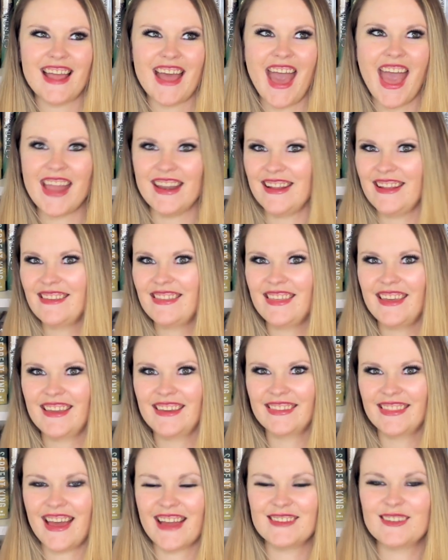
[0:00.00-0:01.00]

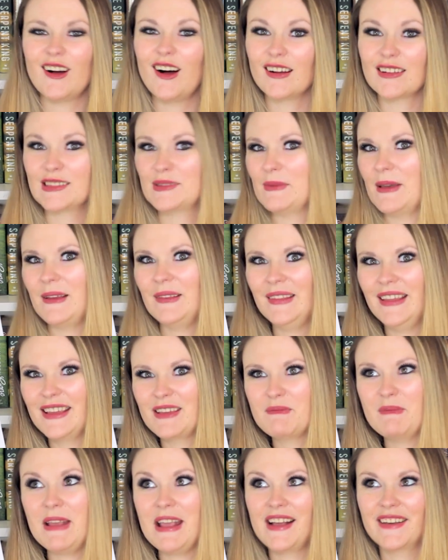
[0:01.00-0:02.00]
anything that talks about
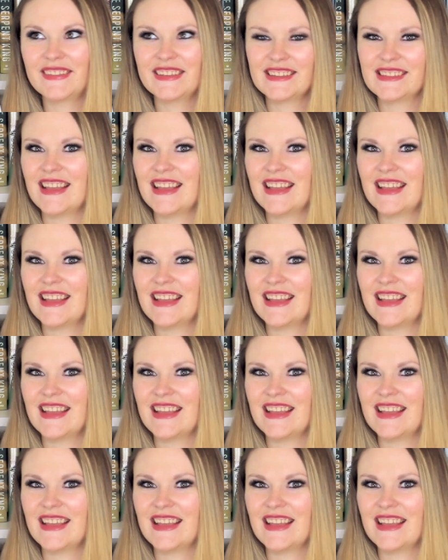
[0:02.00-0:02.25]
like being on the